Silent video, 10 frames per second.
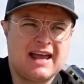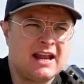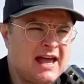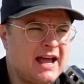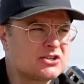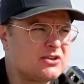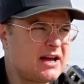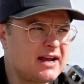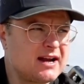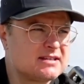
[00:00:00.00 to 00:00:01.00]
And actually,
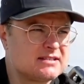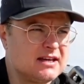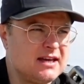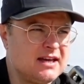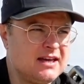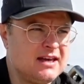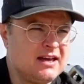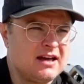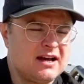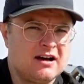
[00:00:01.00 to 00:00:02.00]
I gotta say,
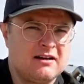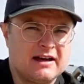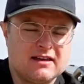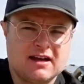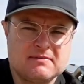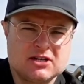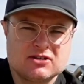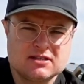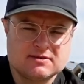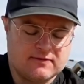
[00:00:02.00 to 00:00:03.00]
I think I
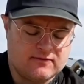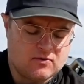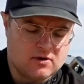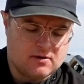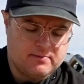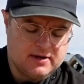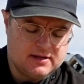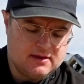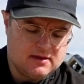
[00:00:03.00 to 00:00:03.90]
mentioned this before, but